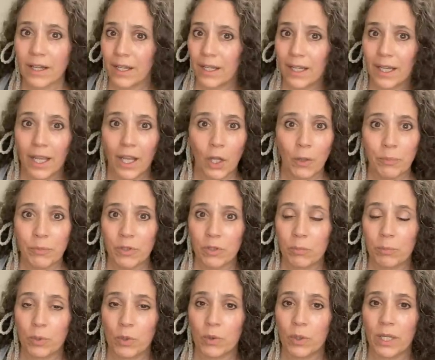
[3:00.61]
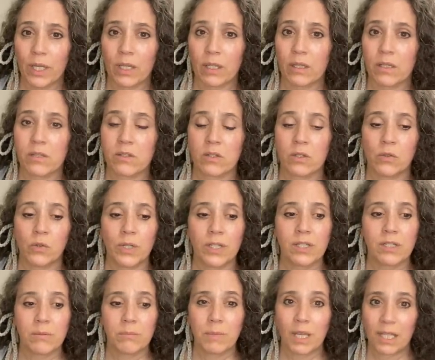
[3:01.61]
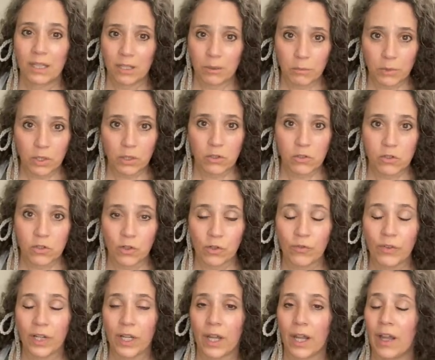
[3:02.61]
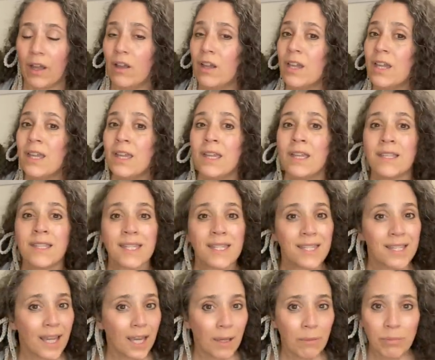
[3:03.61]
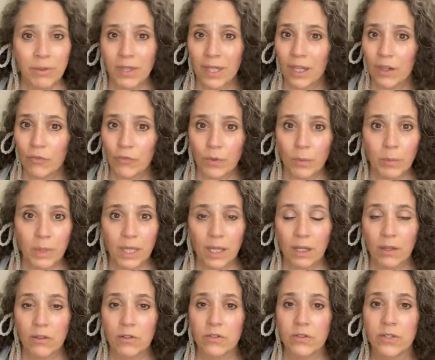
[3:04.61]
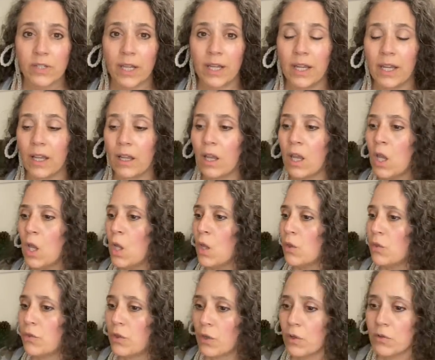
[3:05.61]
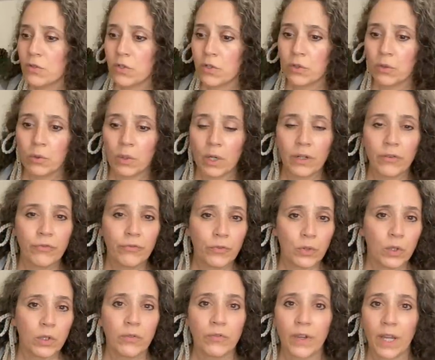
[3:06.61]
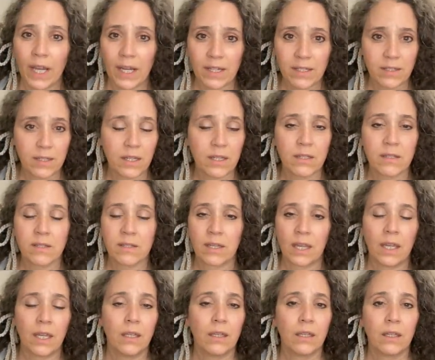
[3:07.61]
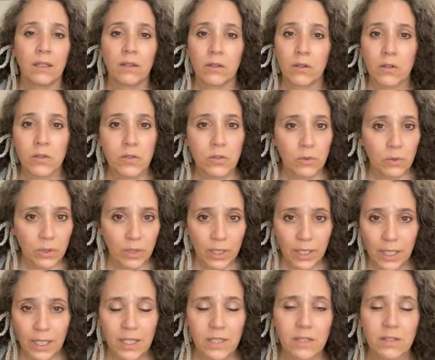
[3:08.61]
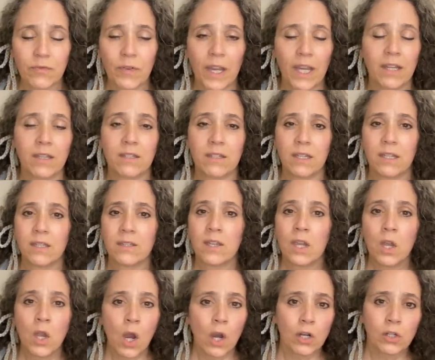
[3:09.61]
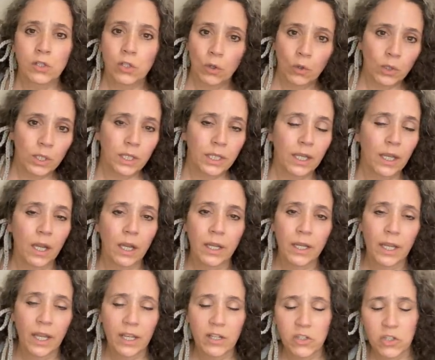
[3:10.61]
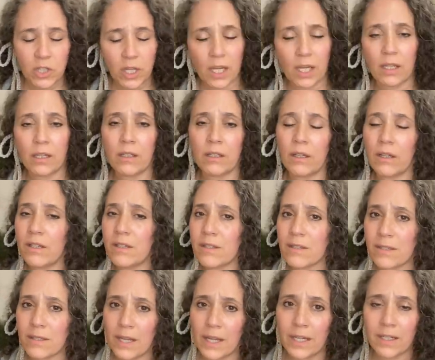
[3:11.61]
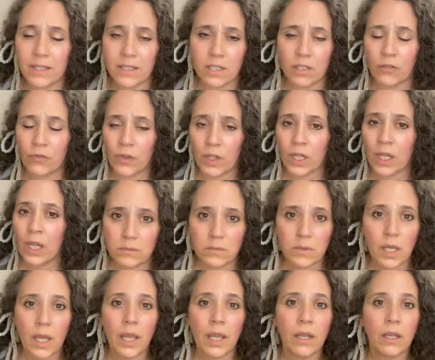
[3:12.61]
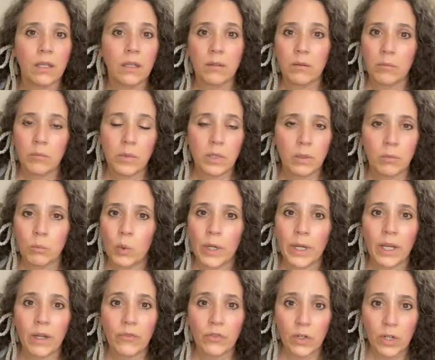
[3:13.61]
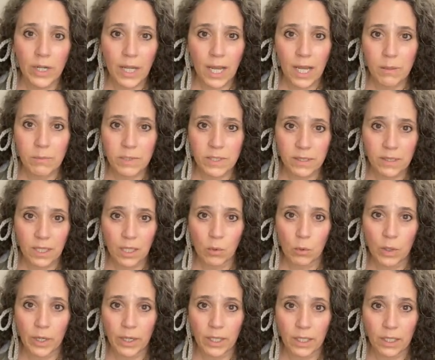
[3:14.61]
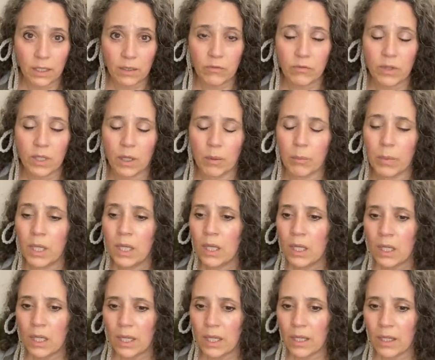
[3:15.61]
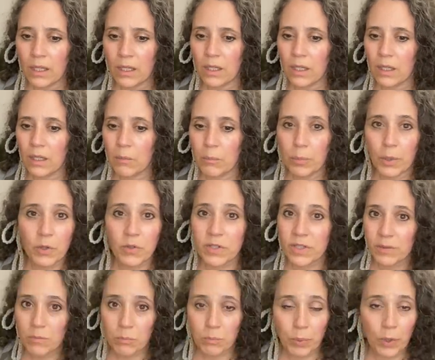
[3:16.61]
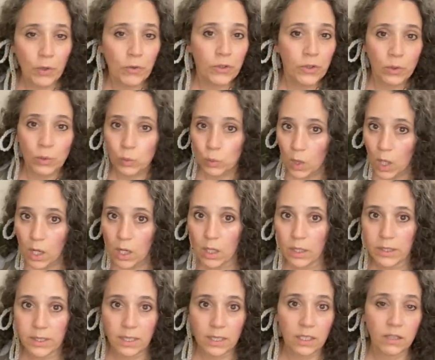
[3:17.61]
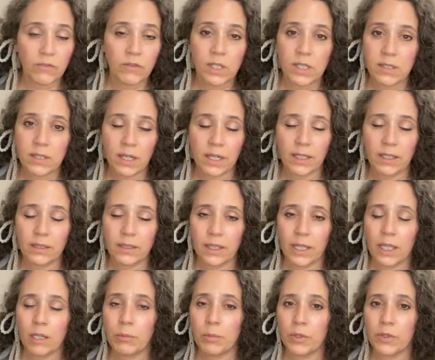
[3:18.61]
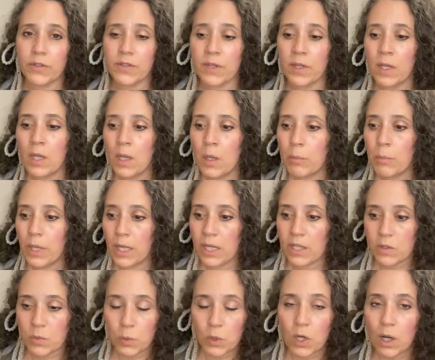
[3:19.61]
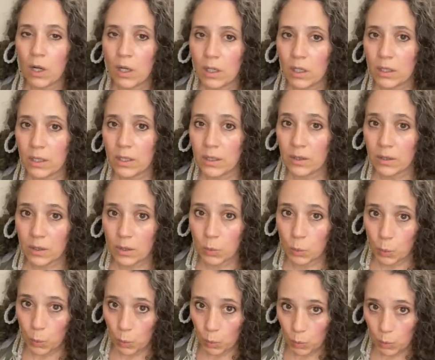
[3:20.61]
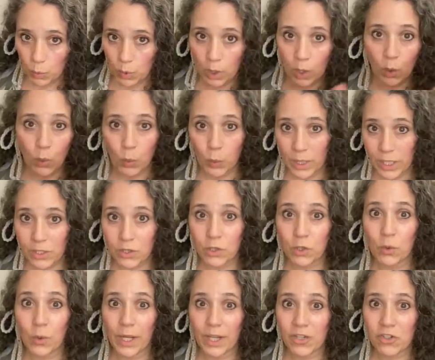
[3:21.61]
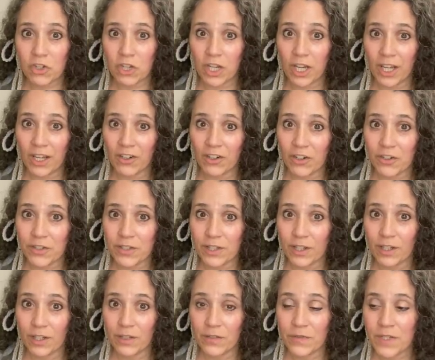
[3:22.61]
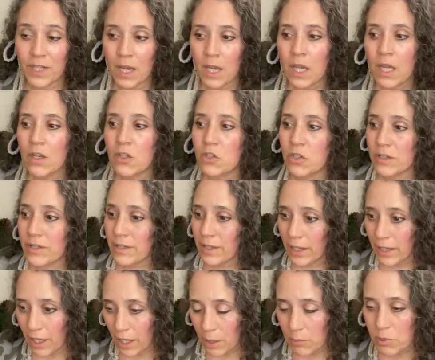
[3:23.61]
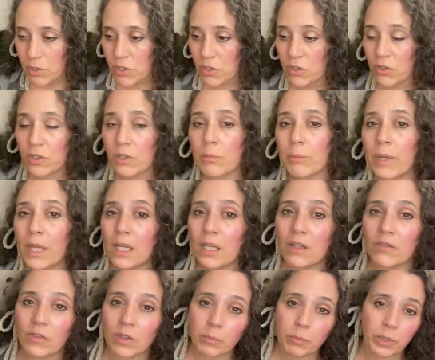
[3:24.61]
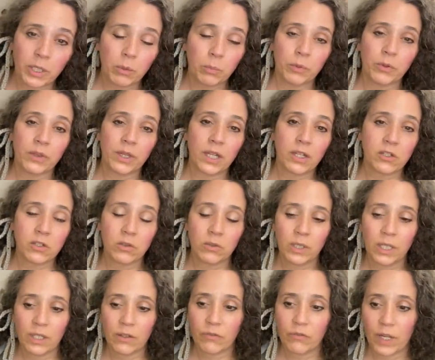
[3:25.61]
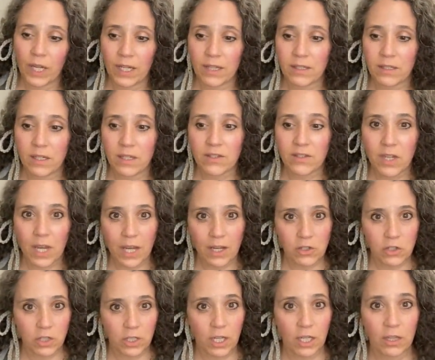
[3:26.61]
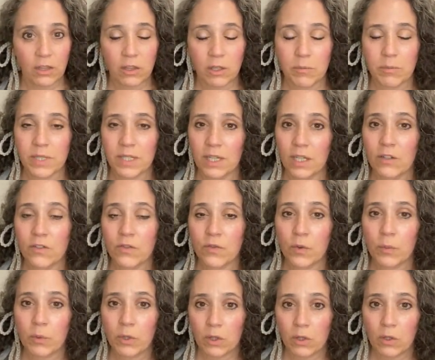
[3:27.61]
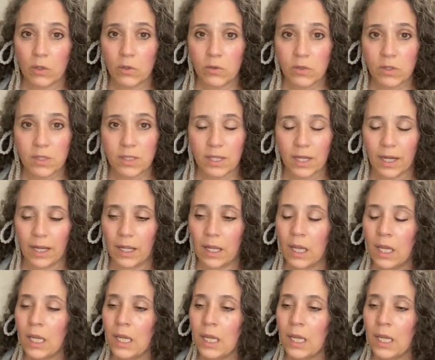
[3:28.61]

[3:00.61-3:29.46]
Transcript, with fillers: going to help their point it's going to make them look juvenile same thing from the other side those who are for vaccines saying that those who are against vaccines are totally uneducated unscientific and whatever names that they want to give them. And both both are wrong to give these kind of labels because we're all you know, we do educate ourselves, just like I'm sure many of the people that do get vaccines educate themselves from their own side.